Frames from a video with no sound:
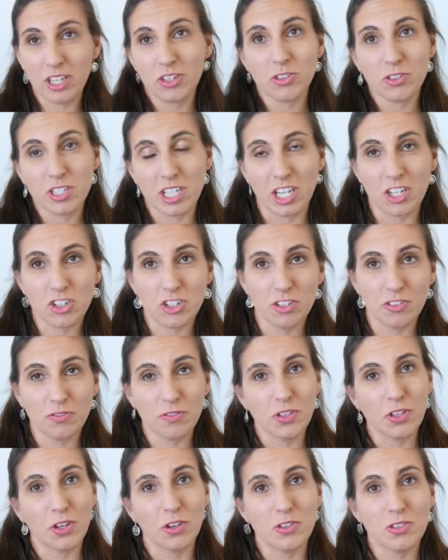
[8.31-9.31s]
introduction
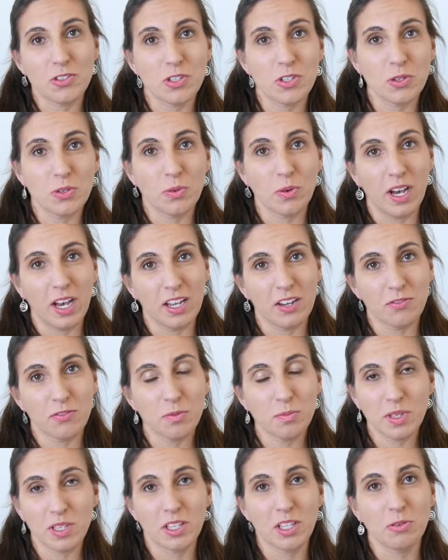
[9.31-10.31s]
for those who aren't
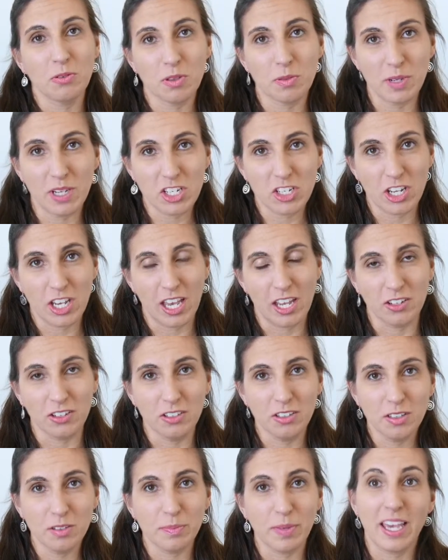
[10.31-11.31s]
familiar with my channel.